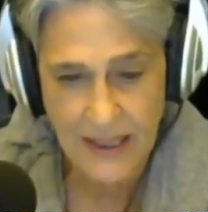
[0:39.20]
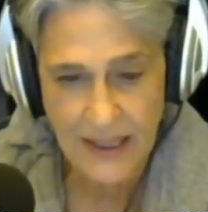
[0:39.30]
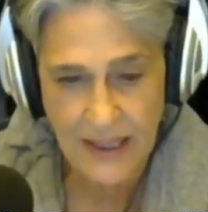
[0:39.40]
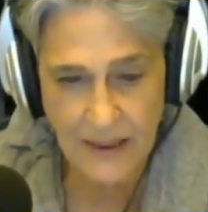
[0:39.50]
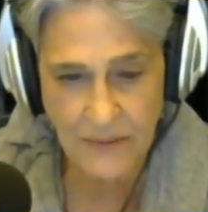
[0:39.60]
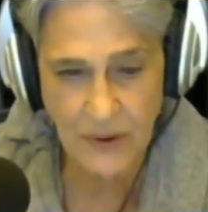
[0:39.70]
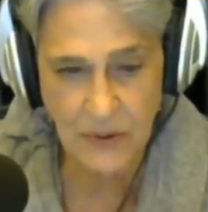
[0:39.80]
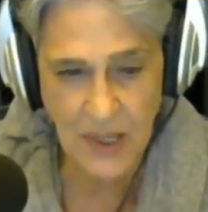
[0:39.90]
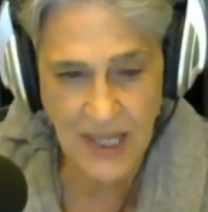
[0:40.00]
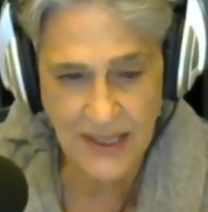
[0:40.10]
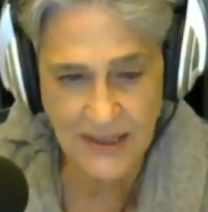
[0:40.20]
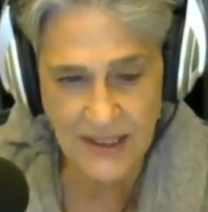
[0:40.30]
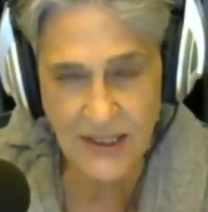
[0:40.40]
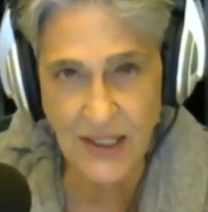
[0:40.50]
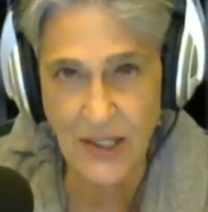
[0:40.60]
if you wanted
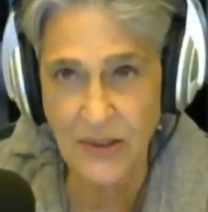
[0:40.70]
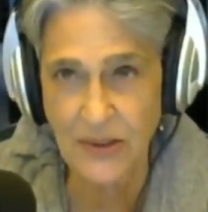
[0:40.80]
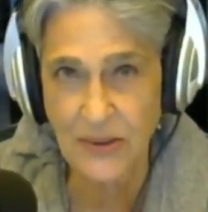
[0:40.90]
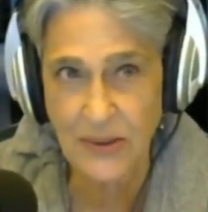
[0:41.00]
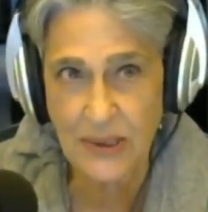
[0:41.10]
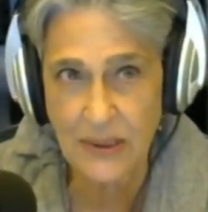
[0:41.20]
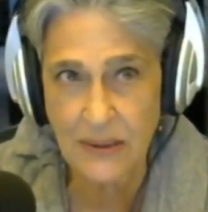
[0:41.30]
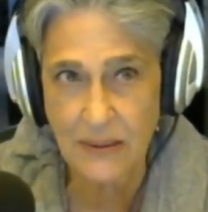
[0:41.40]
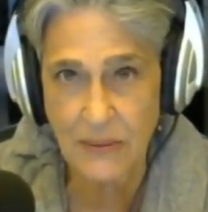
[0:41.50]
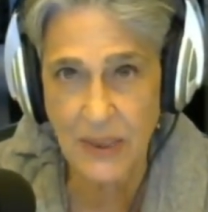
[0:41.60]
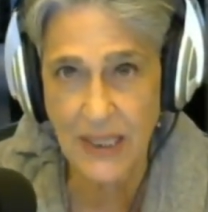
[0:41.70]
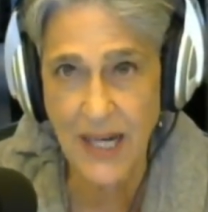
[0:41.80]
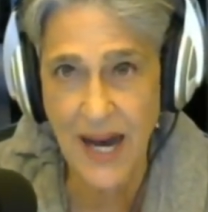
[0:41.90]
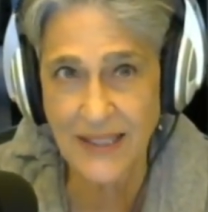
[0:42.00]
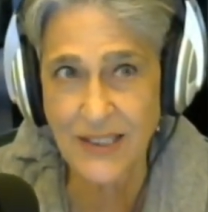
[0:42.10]
to know what a
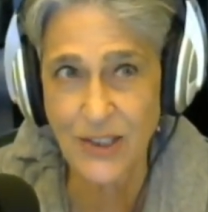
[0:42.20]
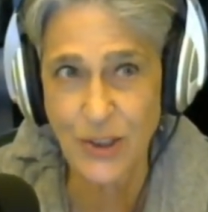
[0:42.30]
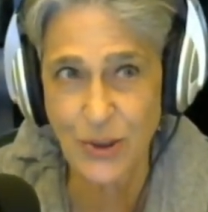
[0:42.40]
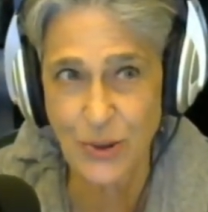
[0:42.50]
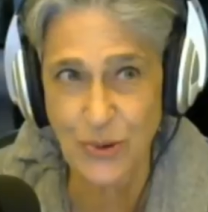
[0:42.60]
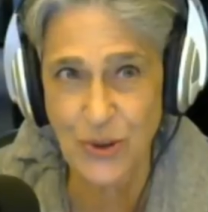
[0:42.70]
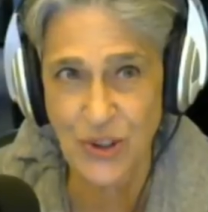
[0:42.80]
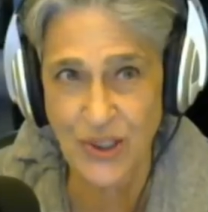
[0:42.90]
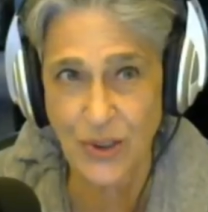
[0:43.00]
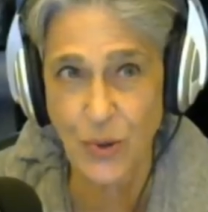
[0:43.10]
constitutional